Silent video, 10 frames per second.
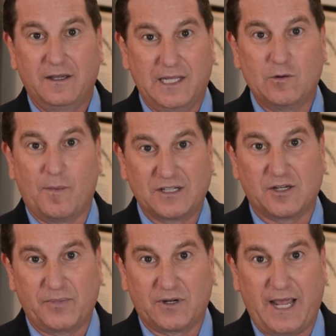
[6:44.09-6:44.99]
He will mess
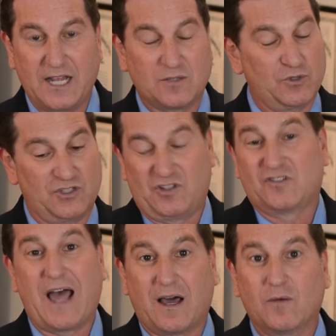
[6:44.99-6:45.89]
up your case, which is
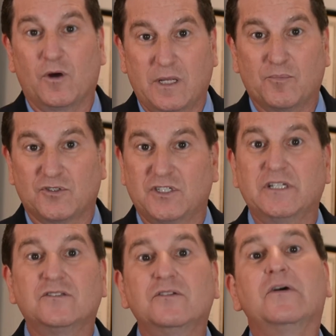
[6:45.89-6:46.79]
exactly what he
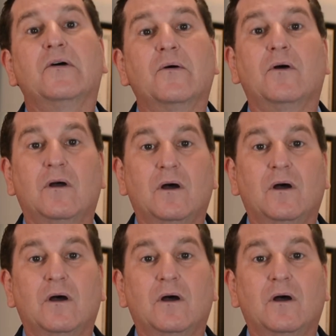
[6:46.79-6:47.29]
proceeded to do.